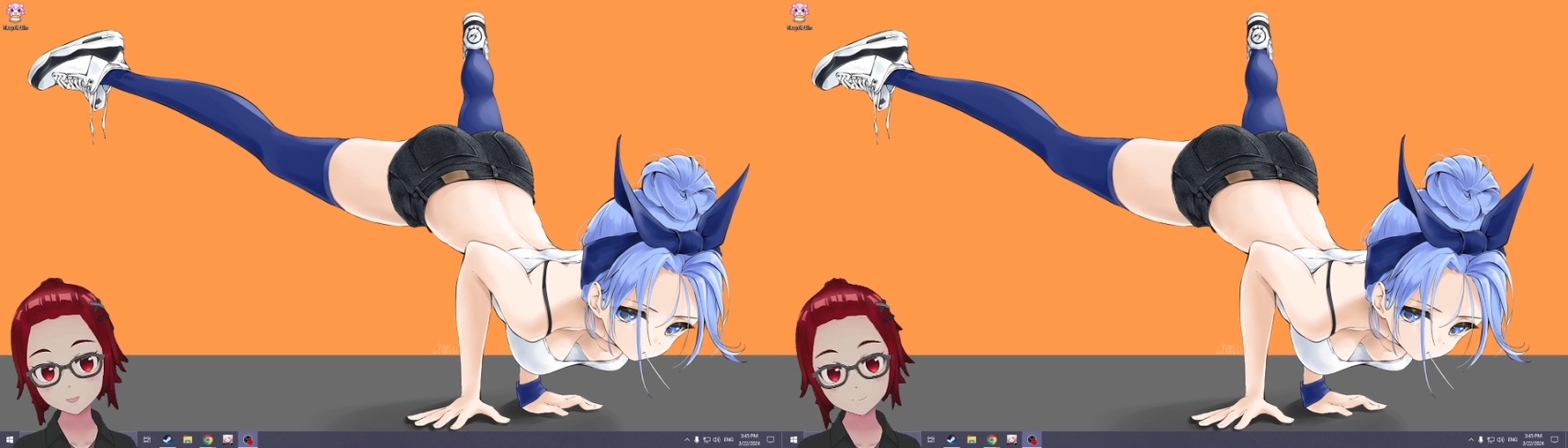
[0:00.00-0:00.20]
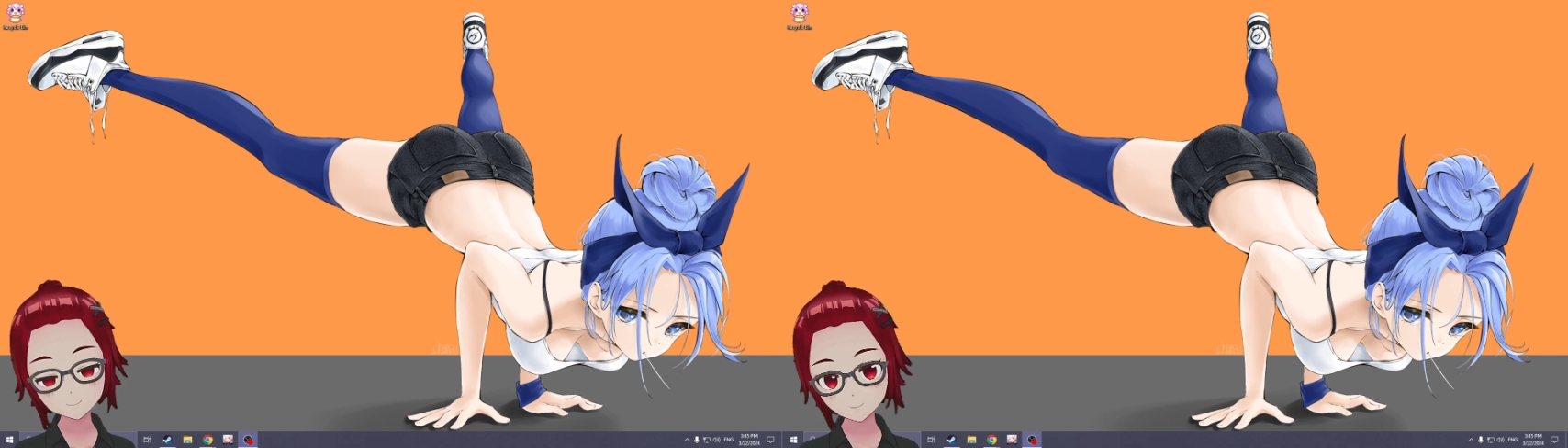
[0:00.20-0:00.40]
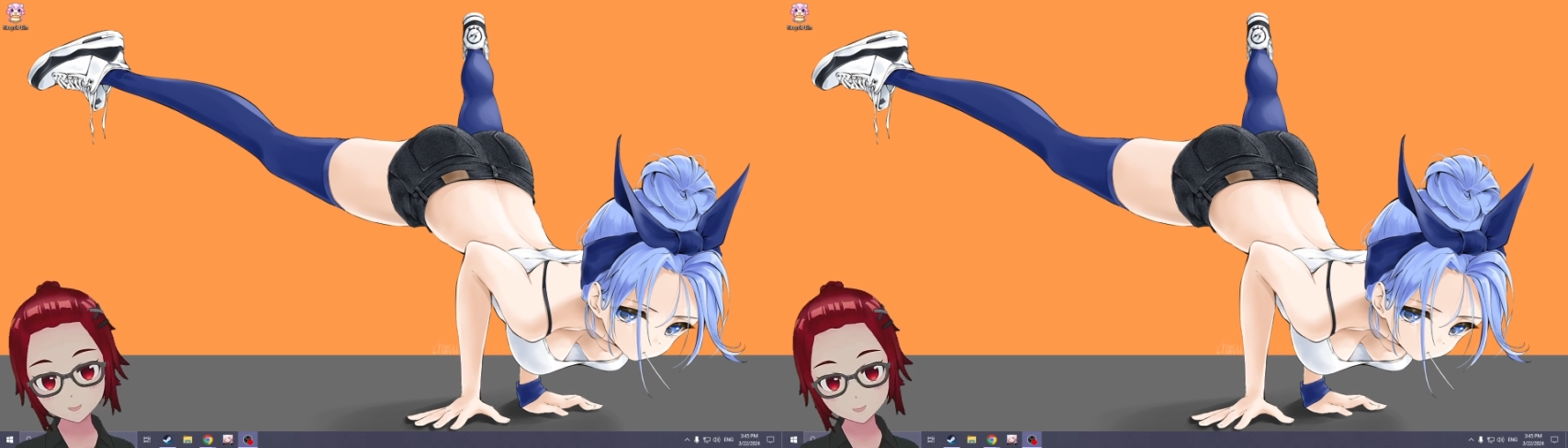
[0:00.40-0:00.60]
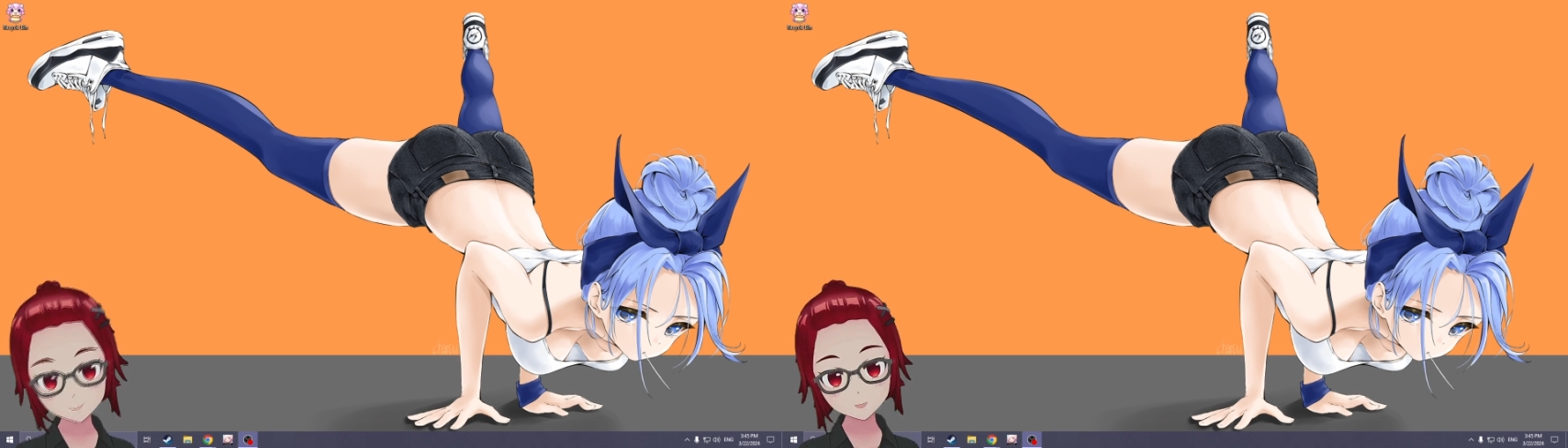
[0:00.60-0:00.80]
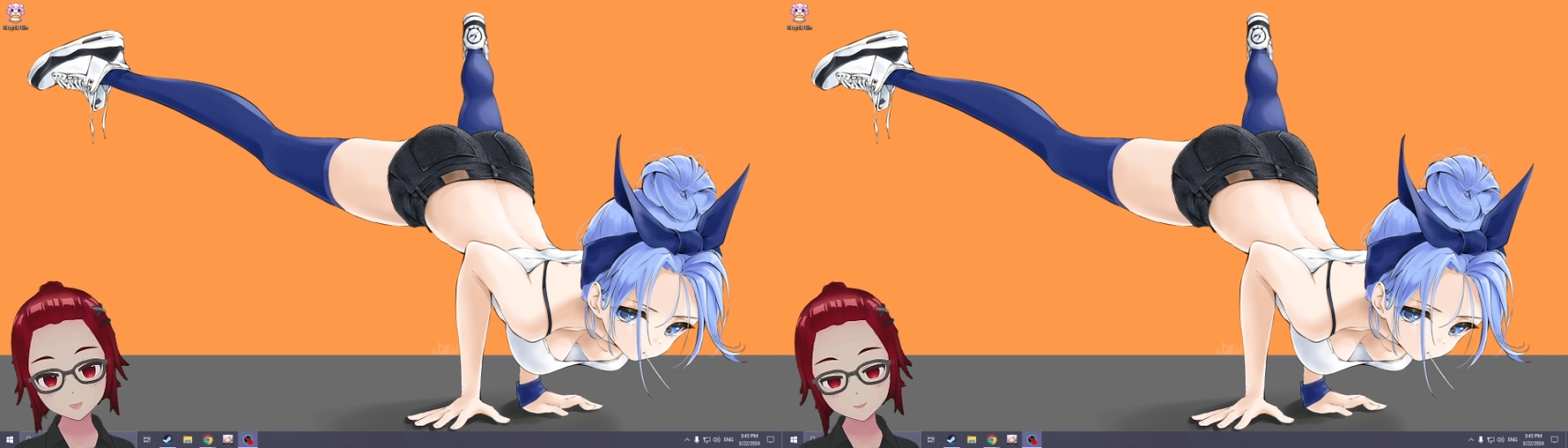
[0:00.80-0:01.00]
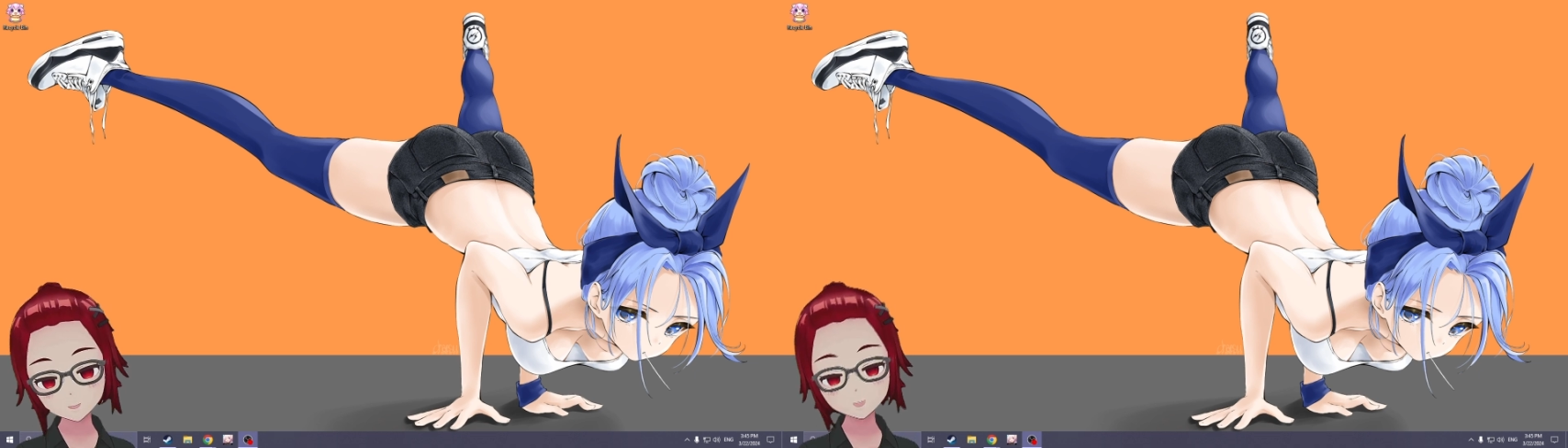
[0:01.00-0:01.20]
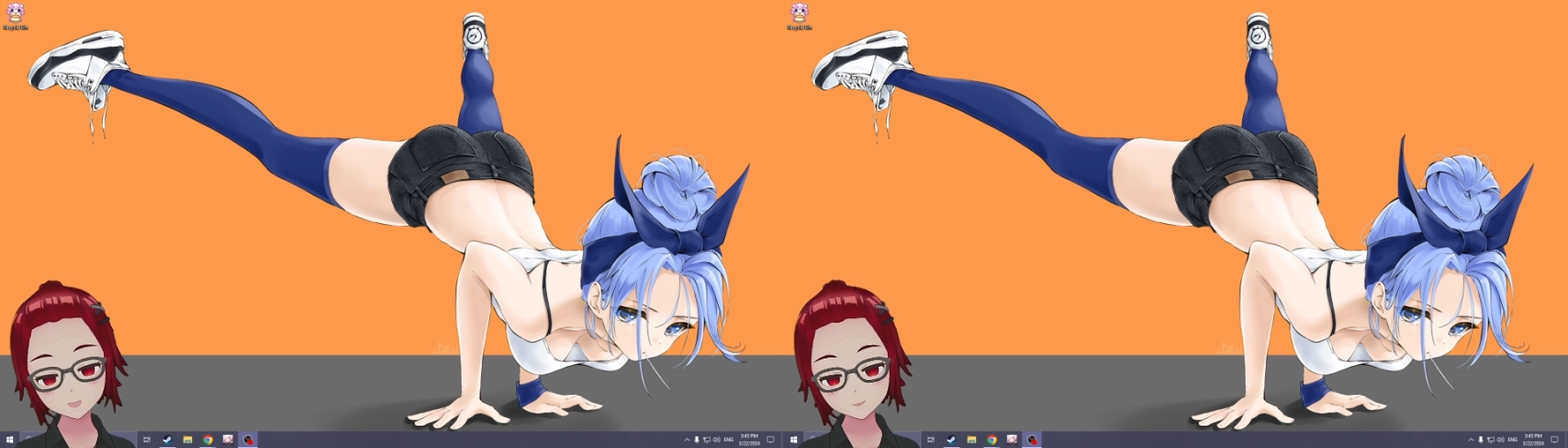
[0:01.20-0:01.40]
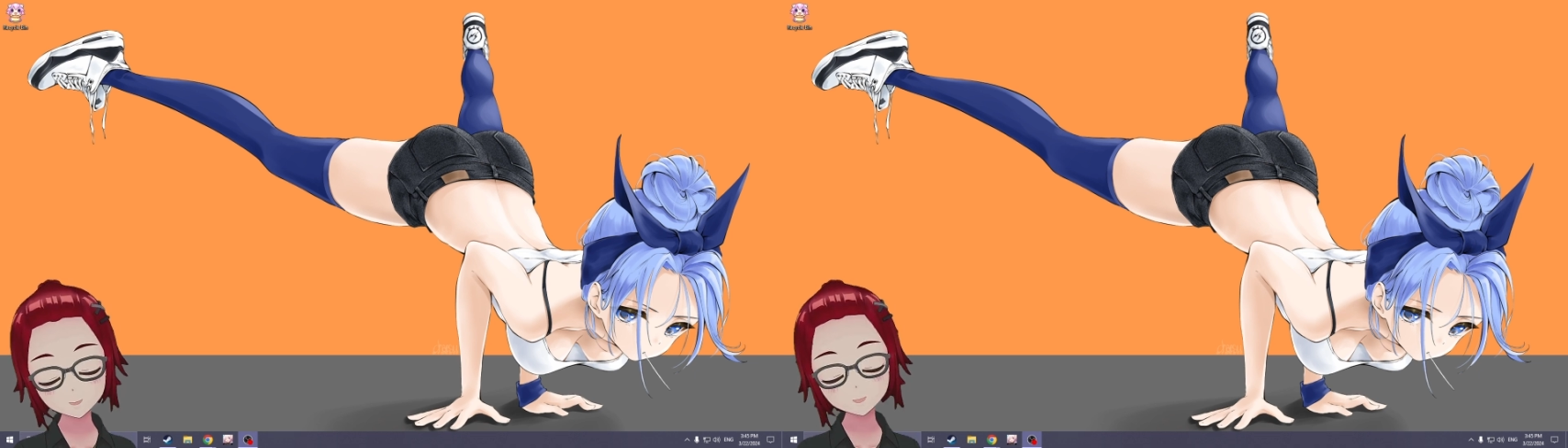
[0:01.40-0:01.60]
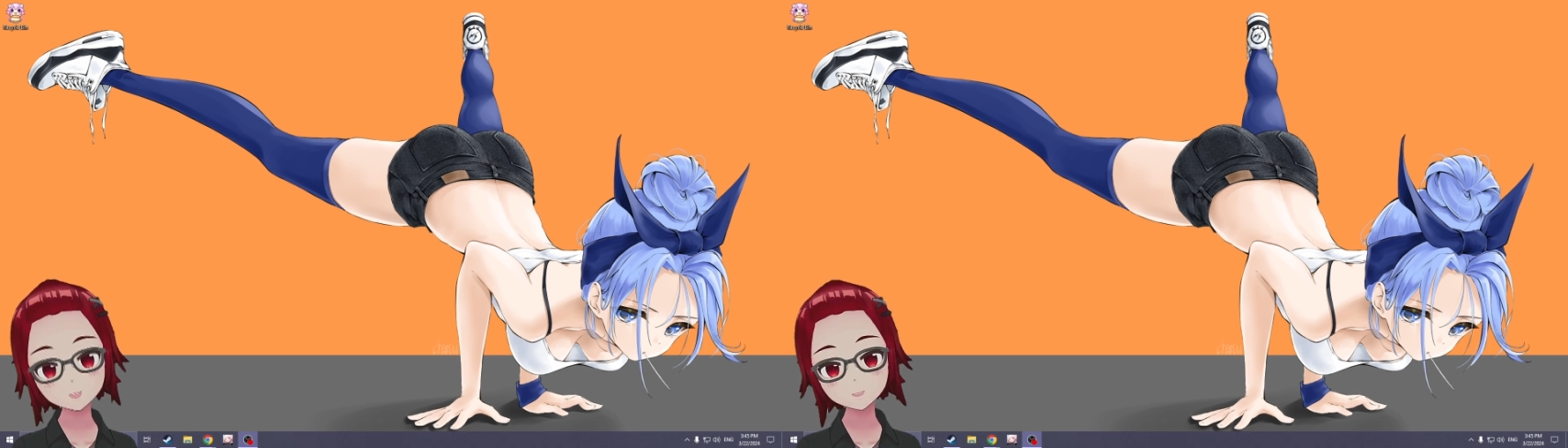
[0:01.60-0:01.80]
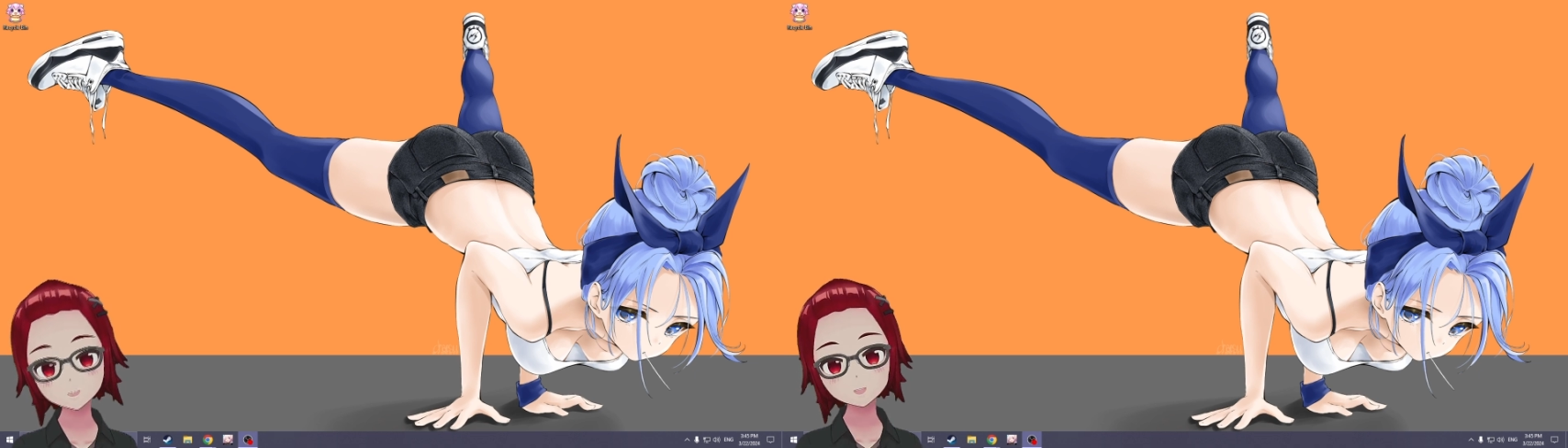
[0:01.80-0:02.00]
Like, that's probably what I would spend
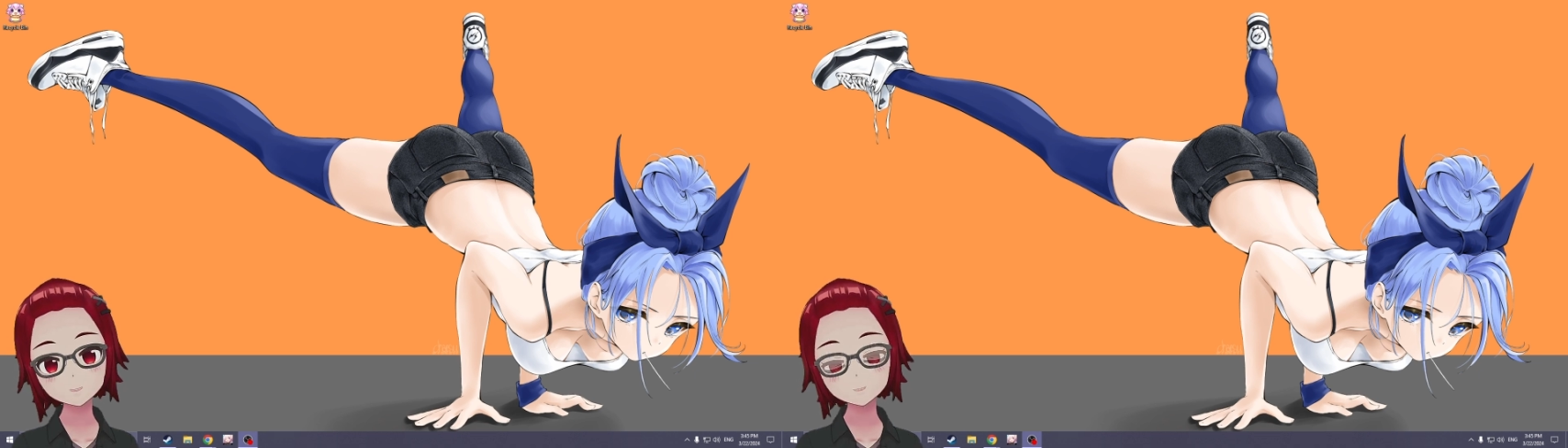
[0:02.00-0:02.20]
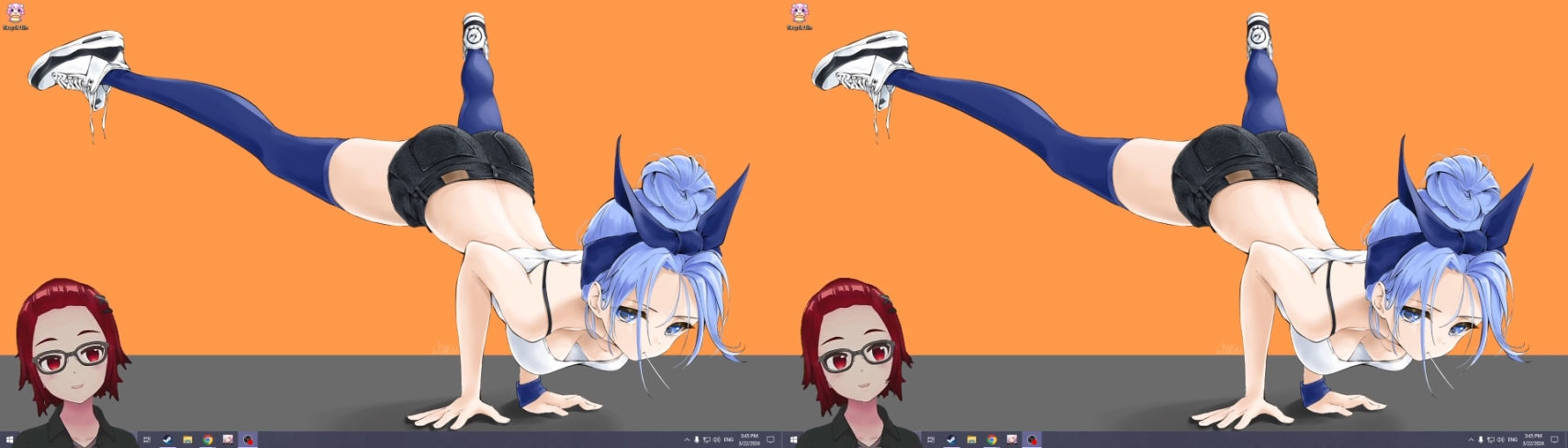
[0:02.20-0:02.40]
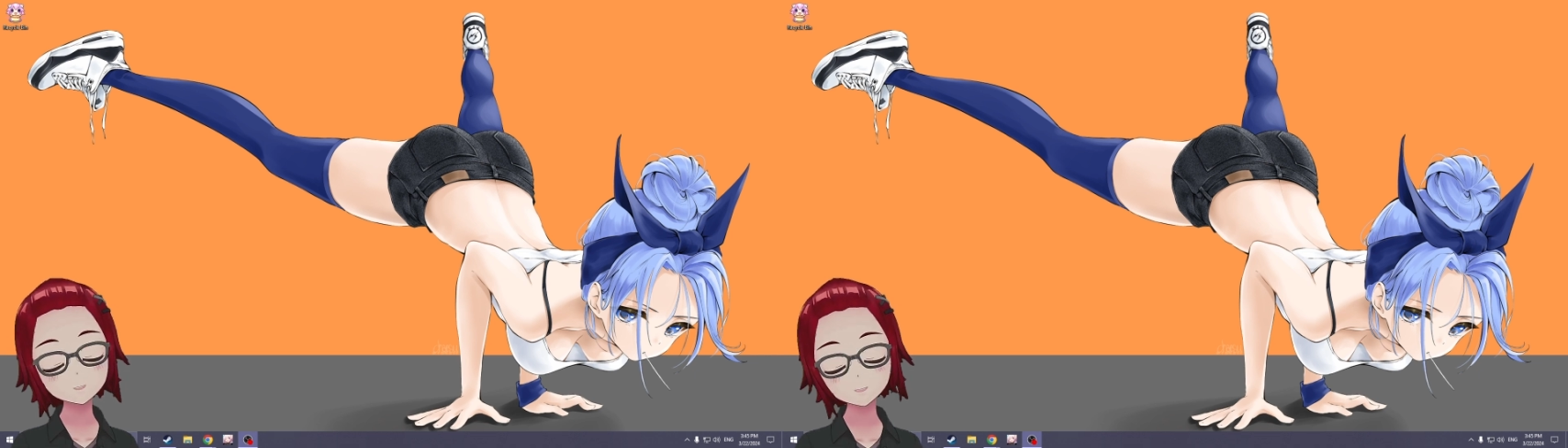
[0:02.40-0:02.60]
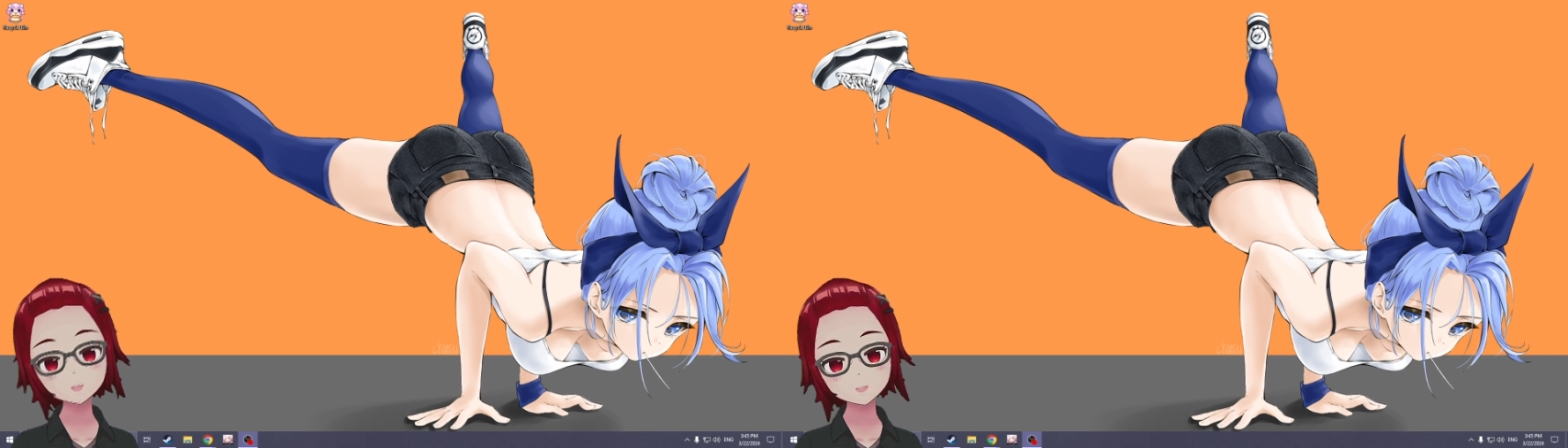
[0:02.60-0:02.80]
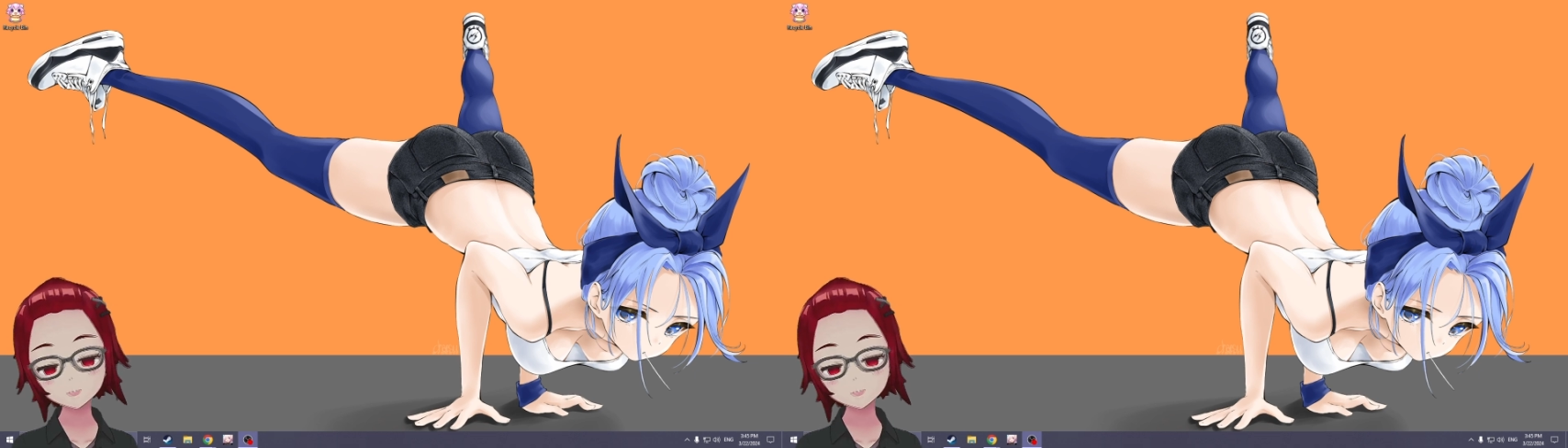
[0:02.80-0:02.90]
if I converted the money.